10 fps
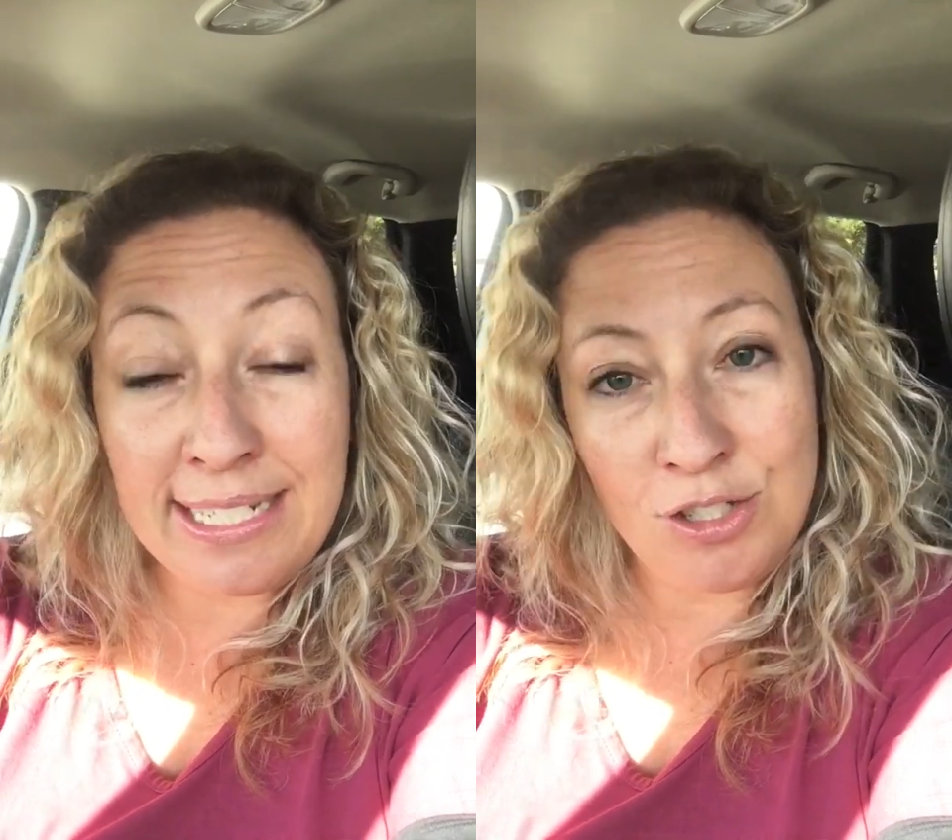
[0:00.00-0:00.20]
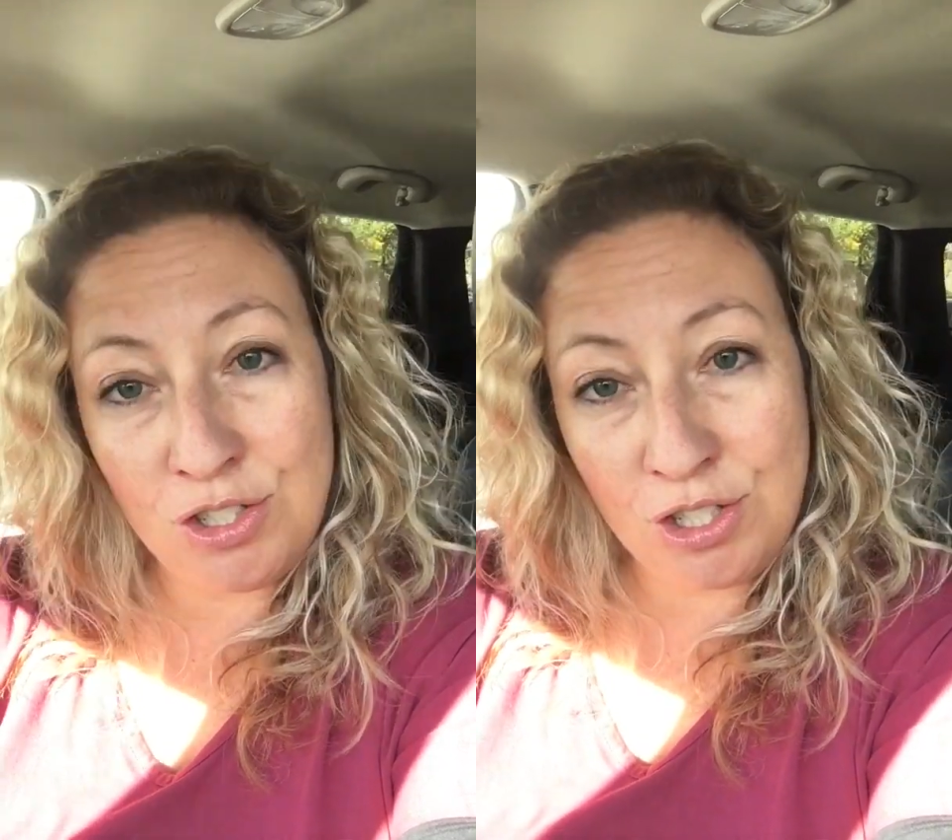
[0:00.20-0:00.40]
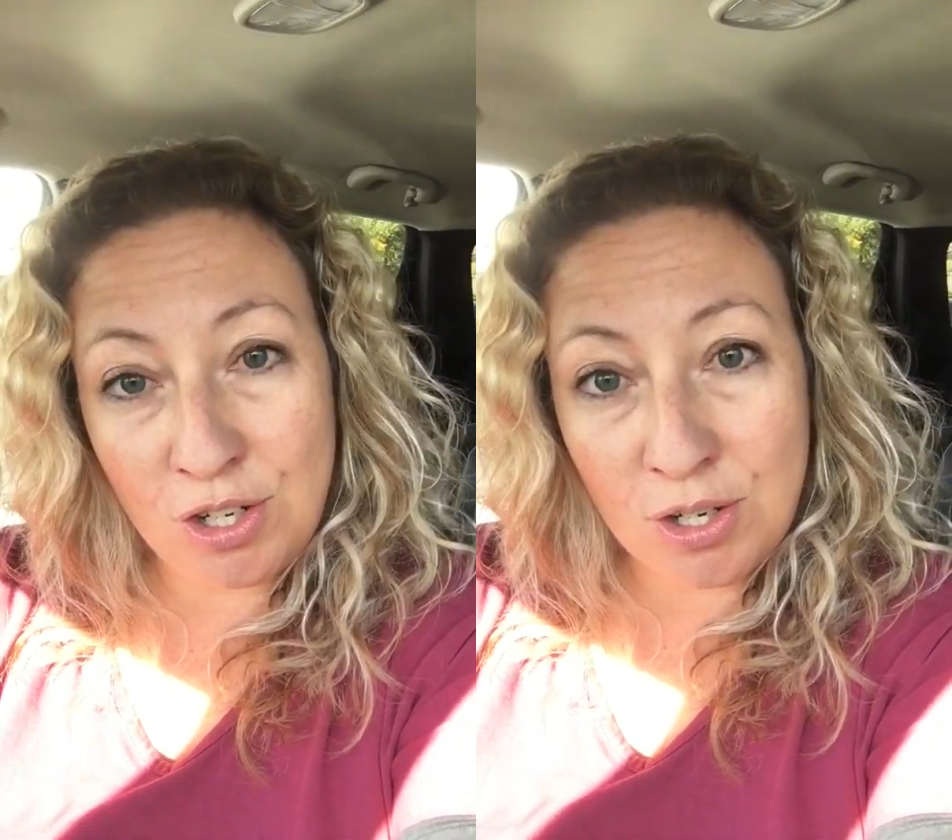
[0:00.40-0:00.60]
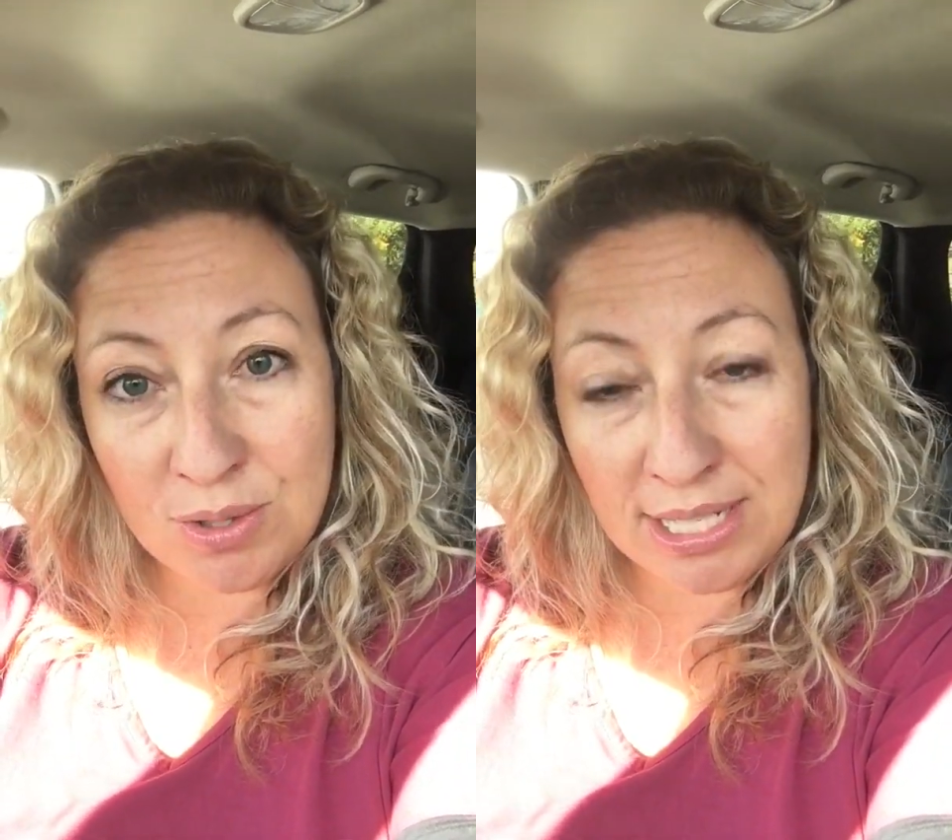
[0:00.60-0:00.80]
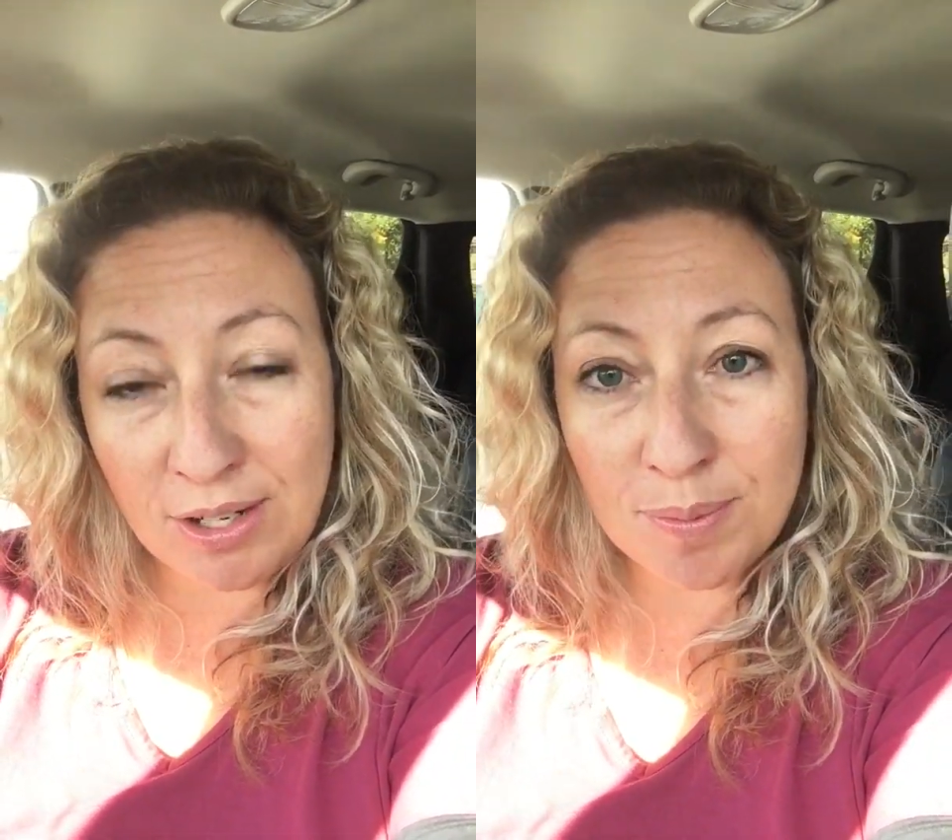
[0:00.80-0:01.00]
Did you do your
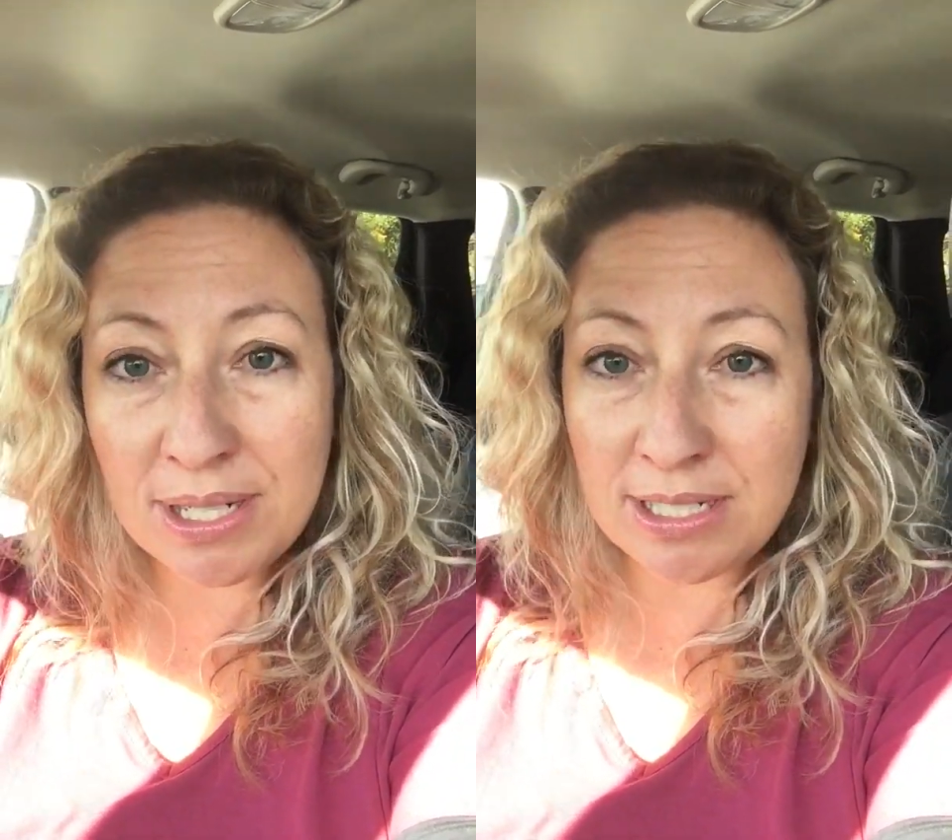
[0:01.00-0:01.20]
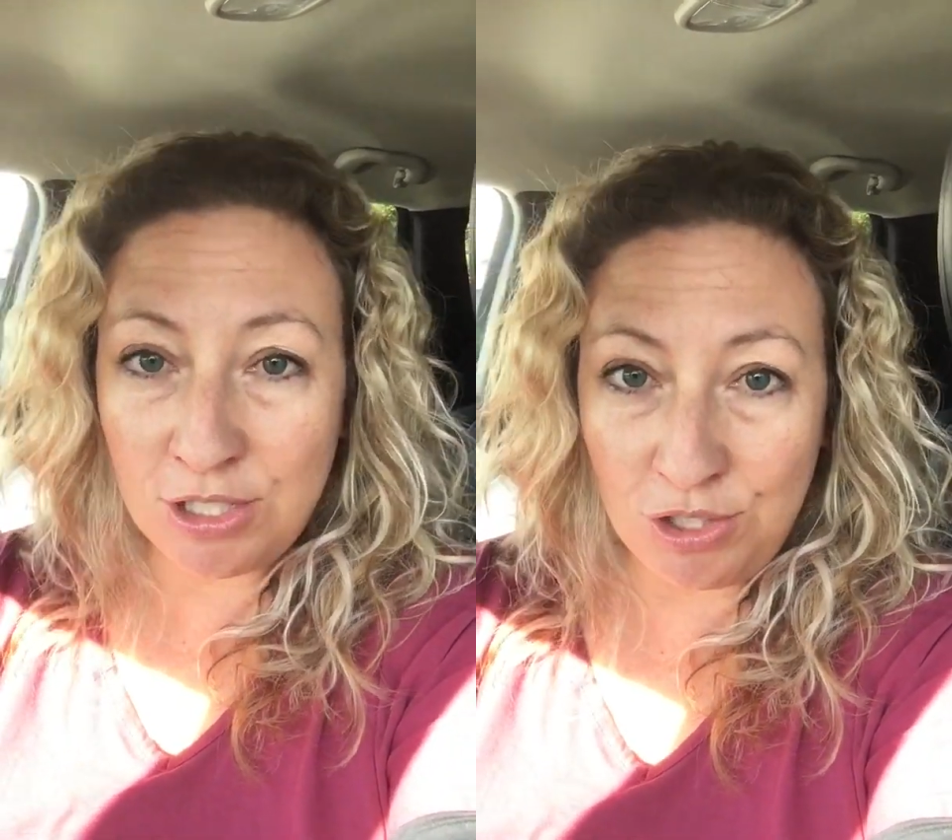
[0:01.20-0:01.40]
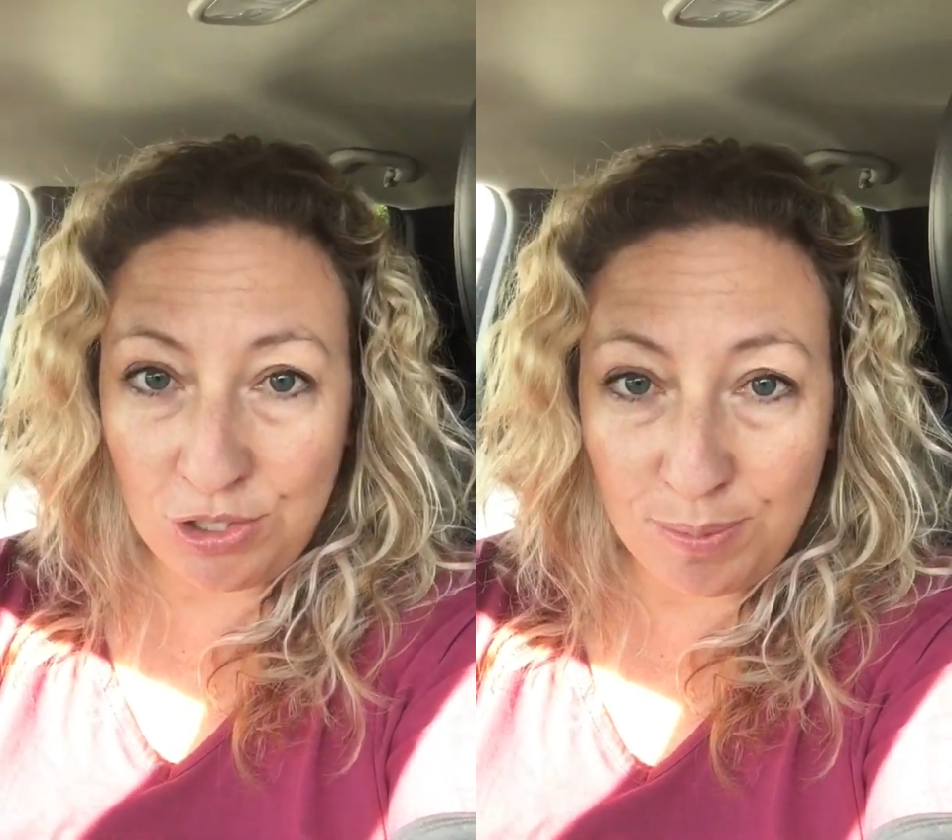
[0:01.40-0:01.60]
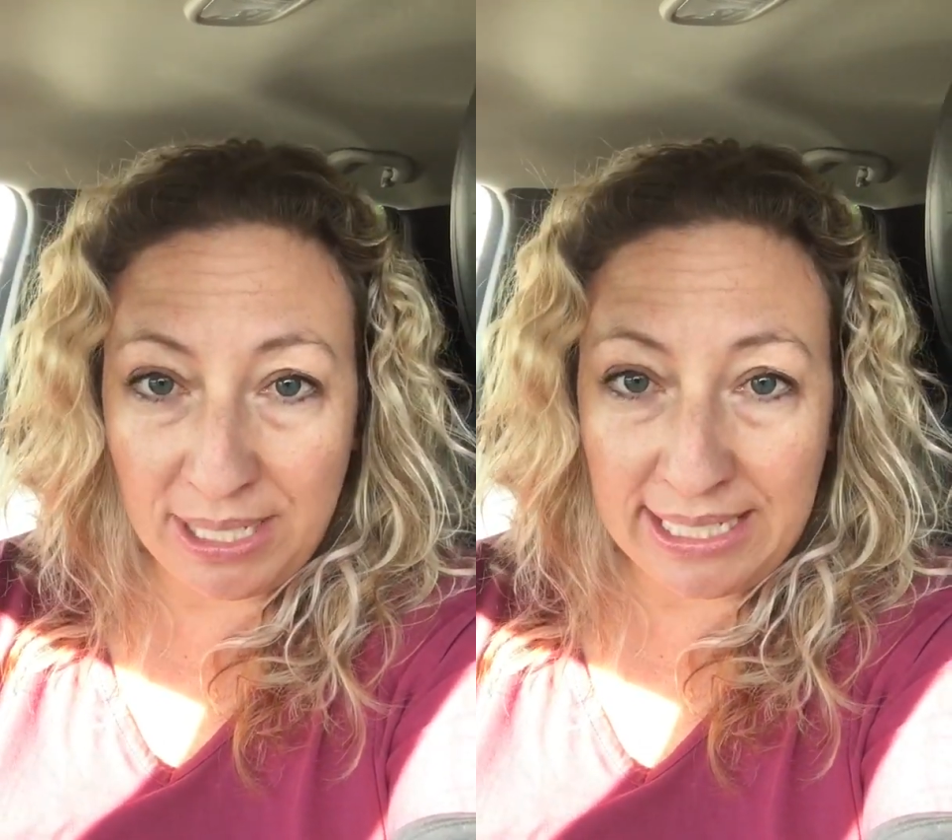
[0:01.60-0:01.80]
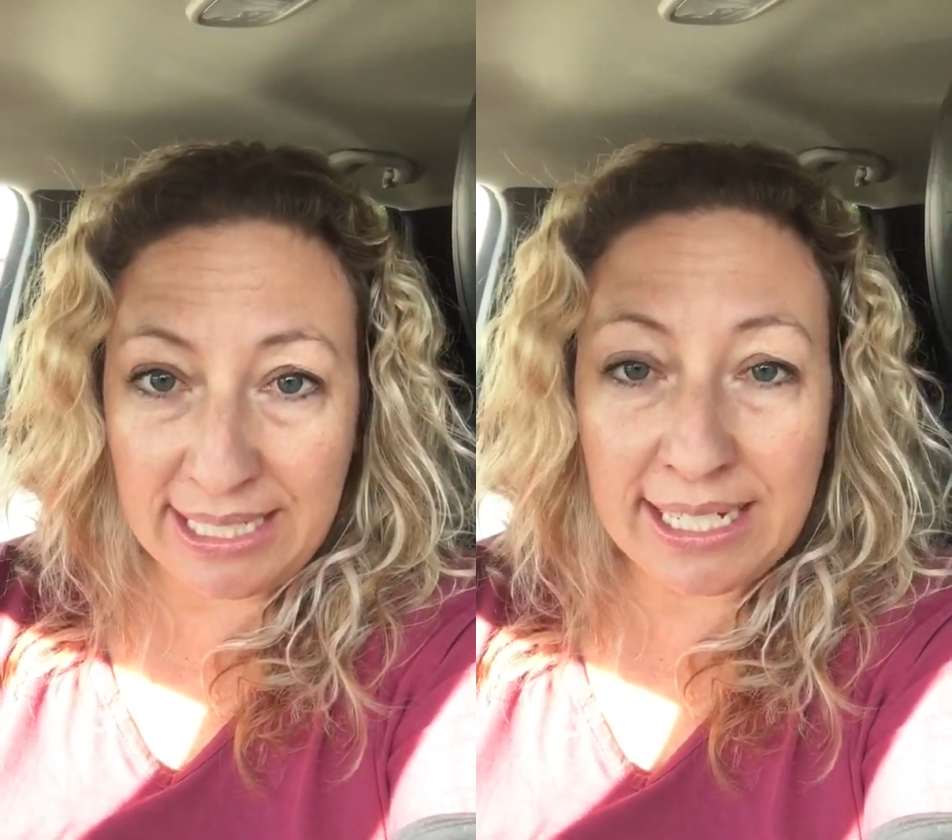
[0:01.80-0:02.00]
OT homework? Did you do
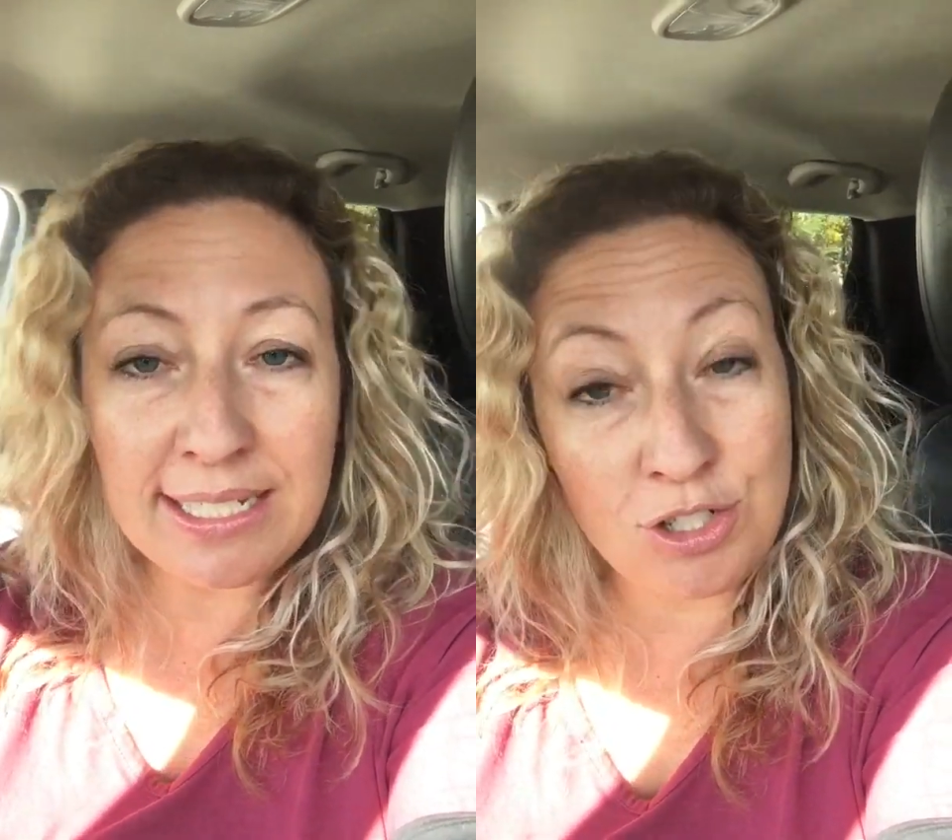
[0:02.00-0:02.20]
PT?